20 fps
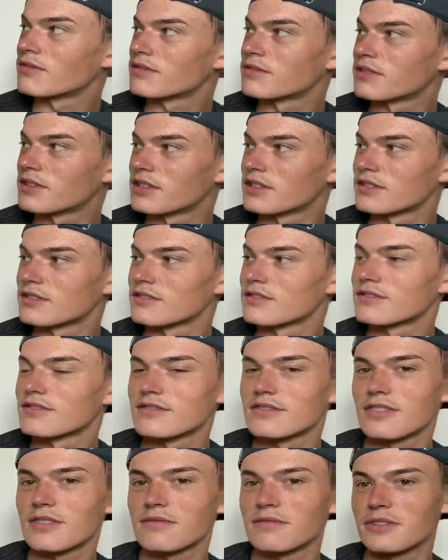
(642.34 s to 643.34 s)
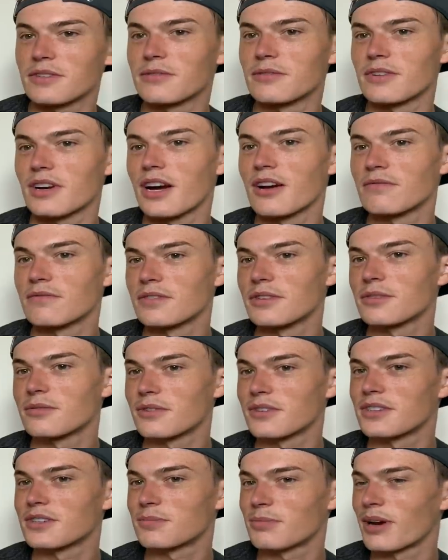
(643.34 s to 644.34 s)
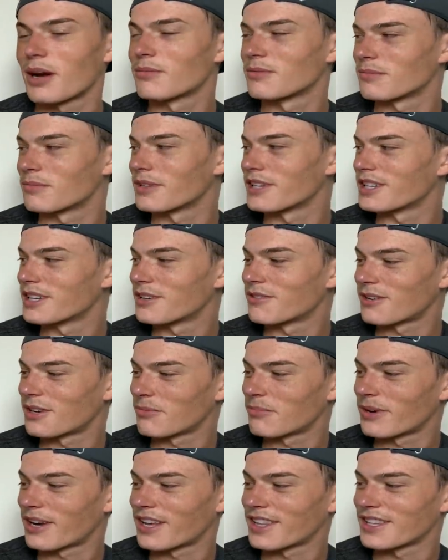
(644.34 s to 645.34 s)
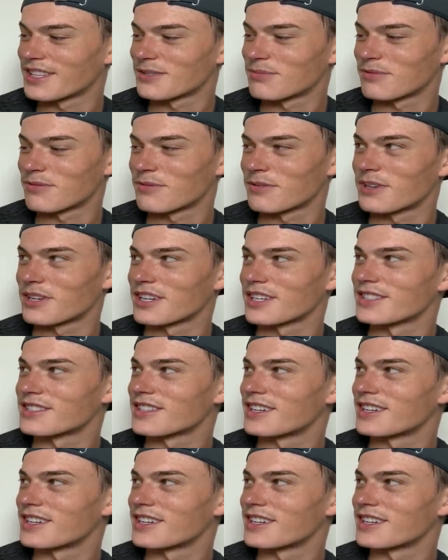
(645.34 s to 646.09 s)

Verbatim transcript: a feeling perfect view, for the last probably gonna want to buy this before 30, it